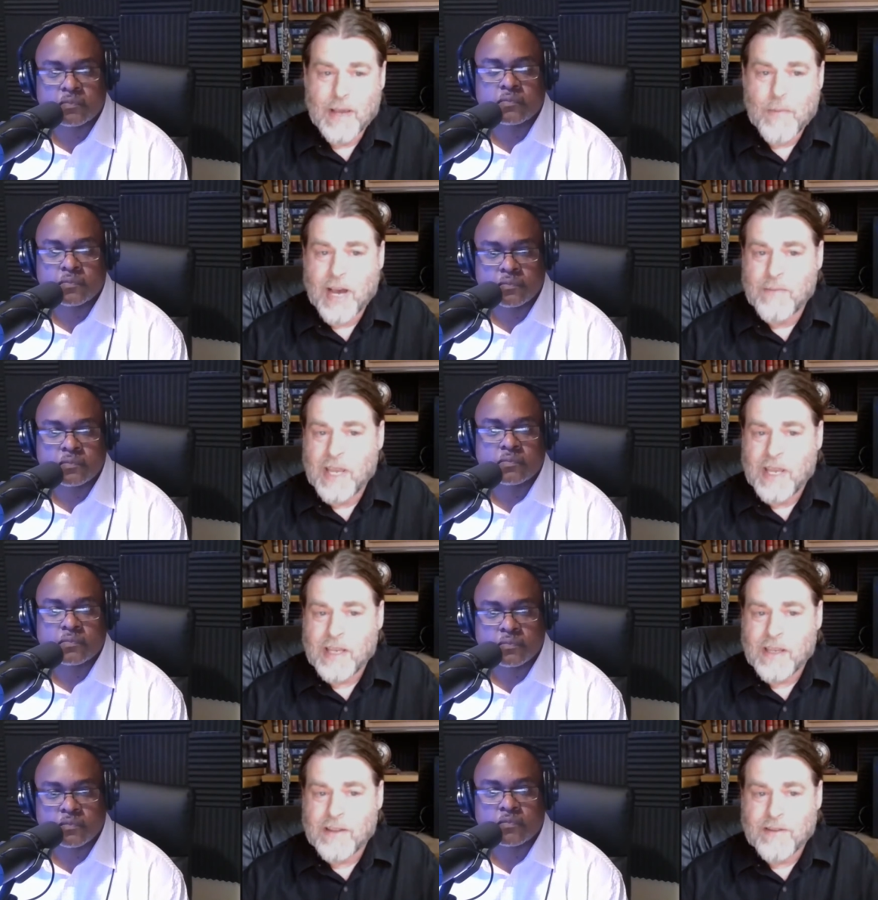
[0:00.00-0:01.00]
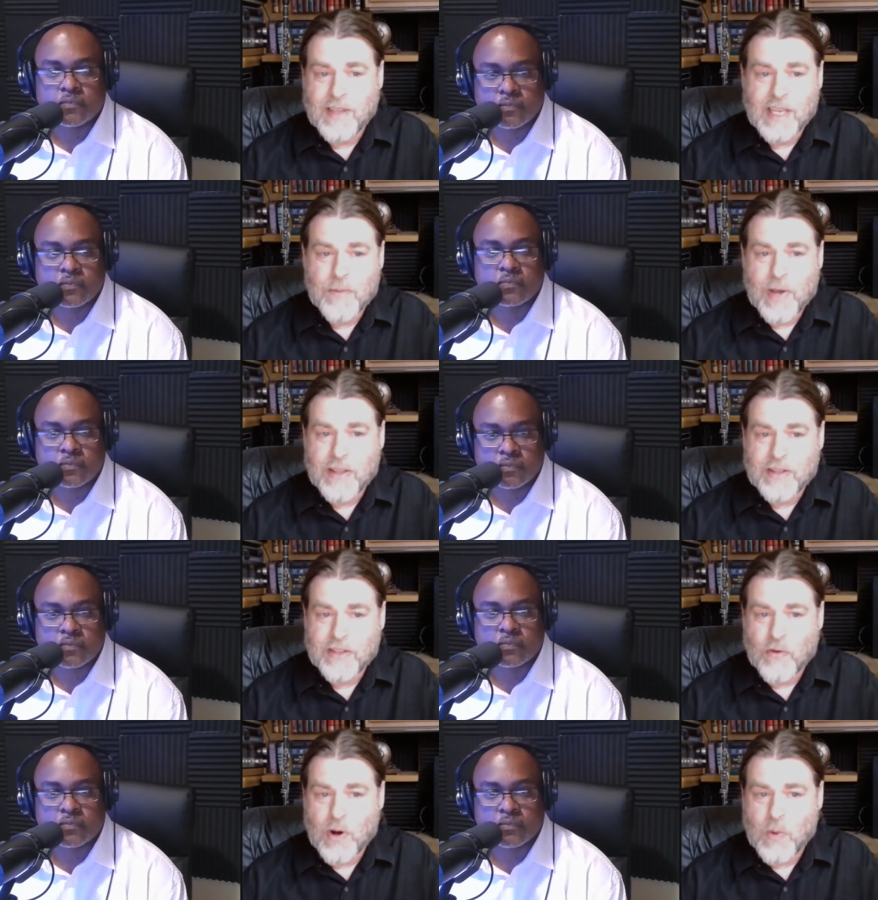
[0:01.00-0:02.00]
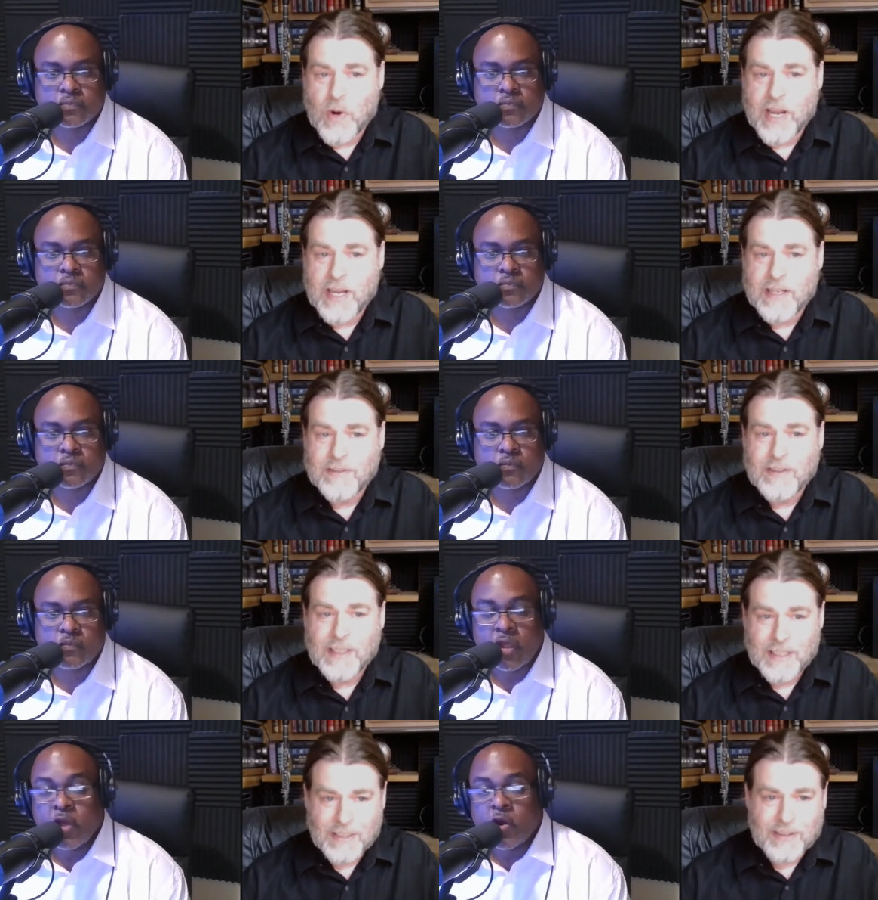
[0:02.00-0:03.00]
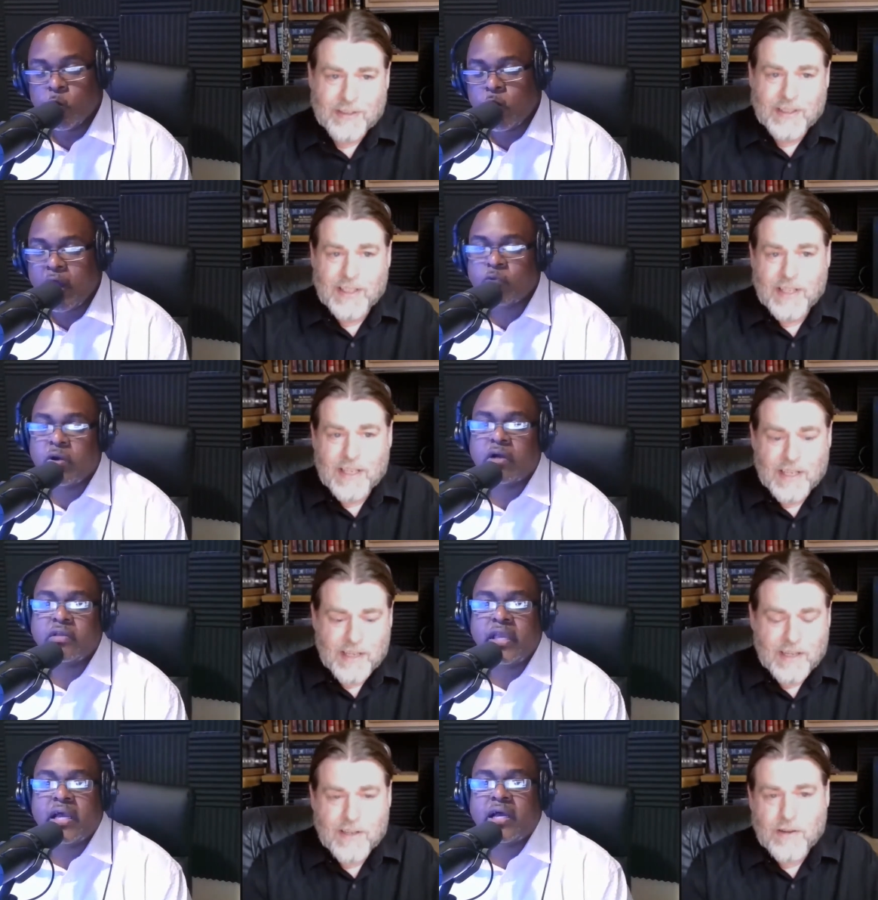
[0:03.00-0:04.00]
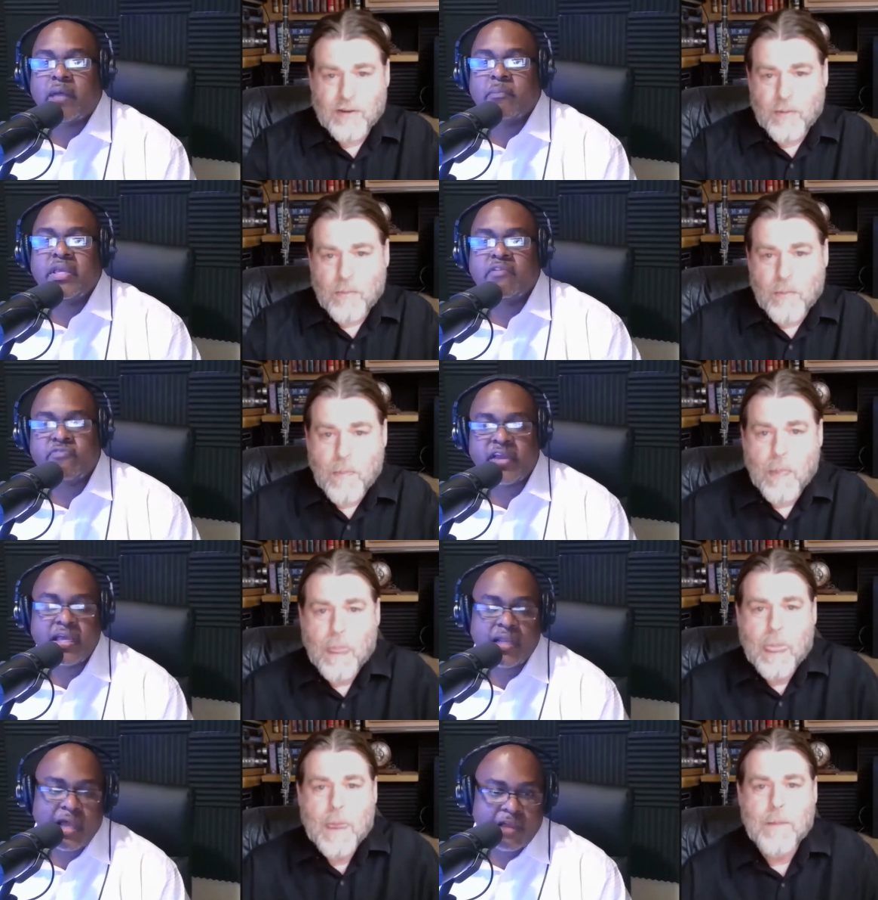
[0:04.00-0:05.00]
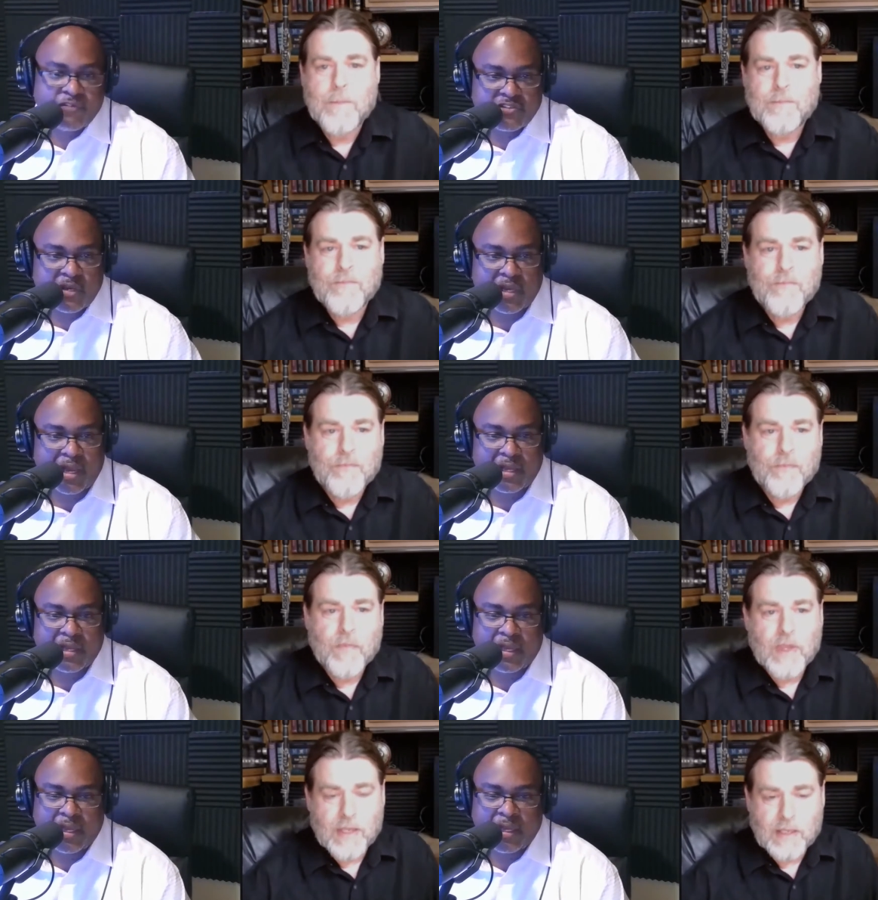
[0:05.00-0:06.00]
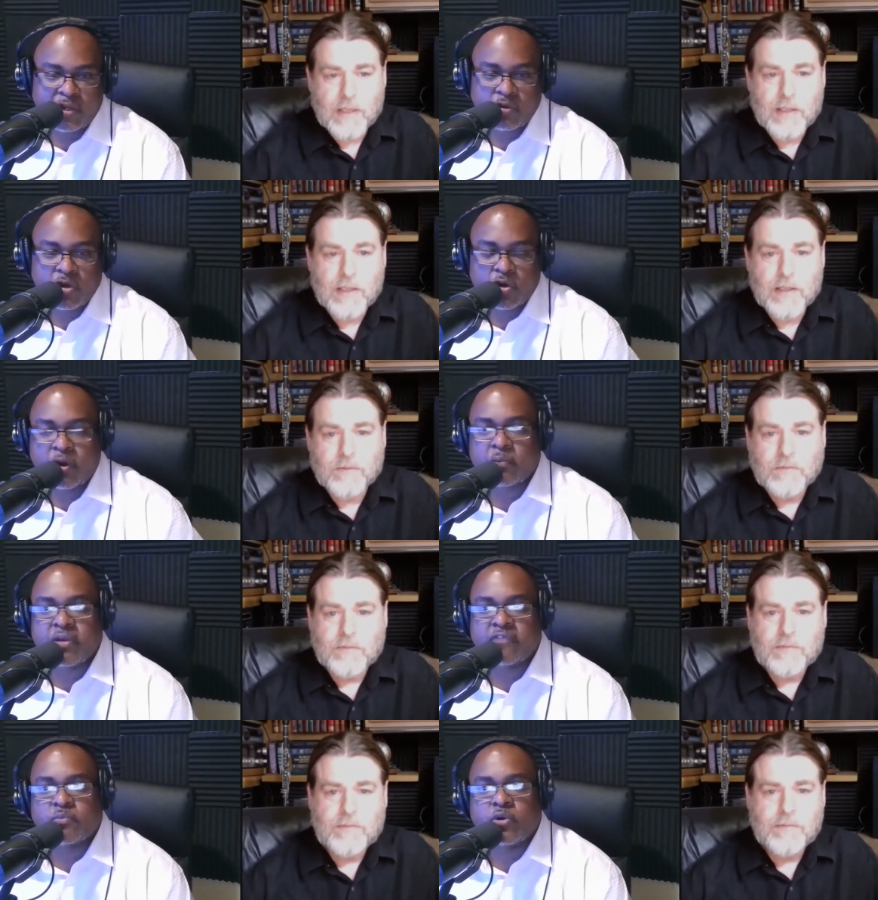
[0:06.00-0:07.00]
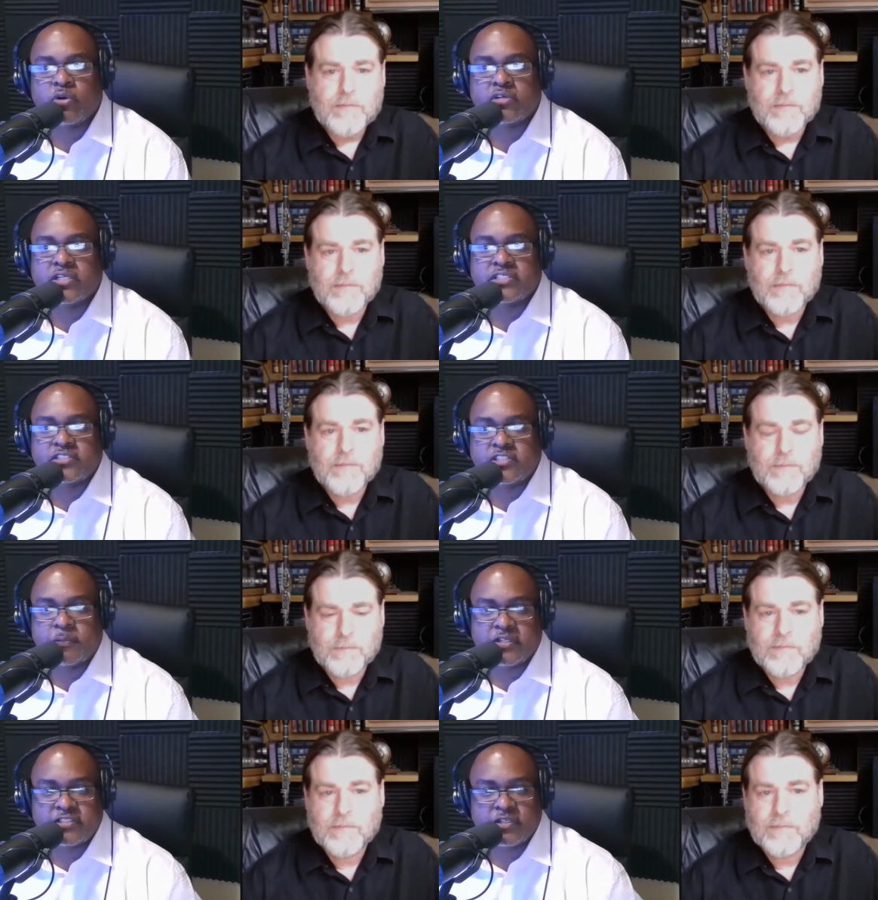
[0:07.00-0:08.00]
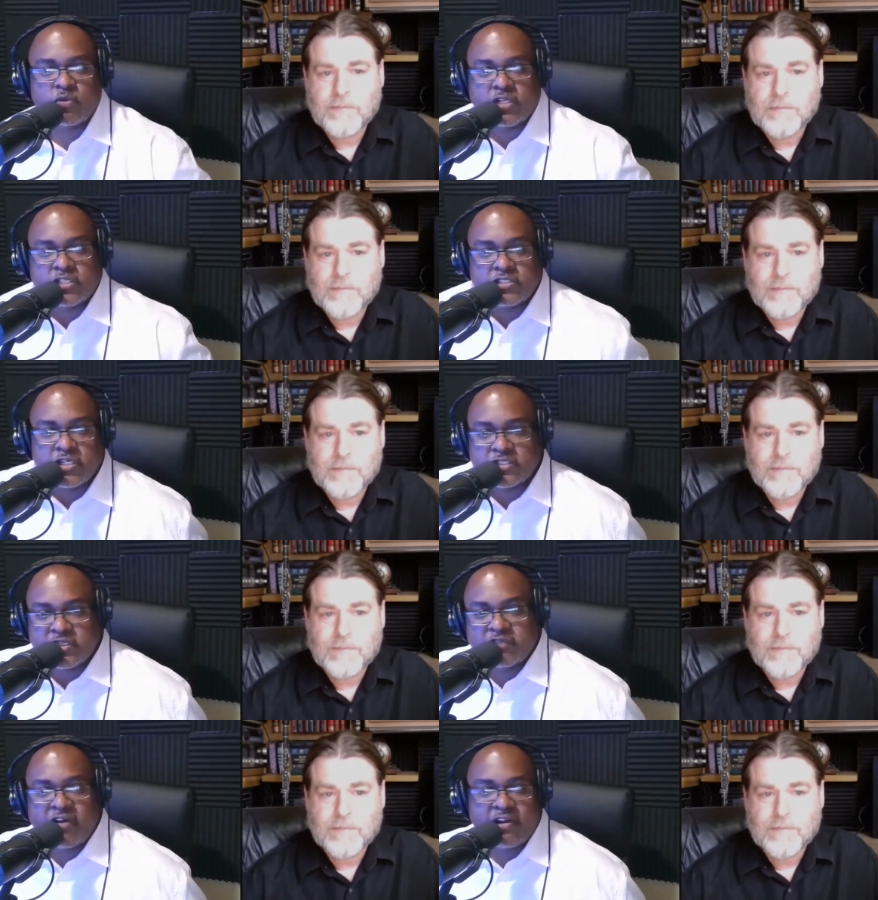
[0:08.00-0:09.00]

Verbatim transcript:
Speaker 1: am I thinking about this in the right way?
Speaker 2: Right. Well, yeah. I mean, van life is, uh, and you can correct me if I'm wrong on this. Is typically someone that's looking to live out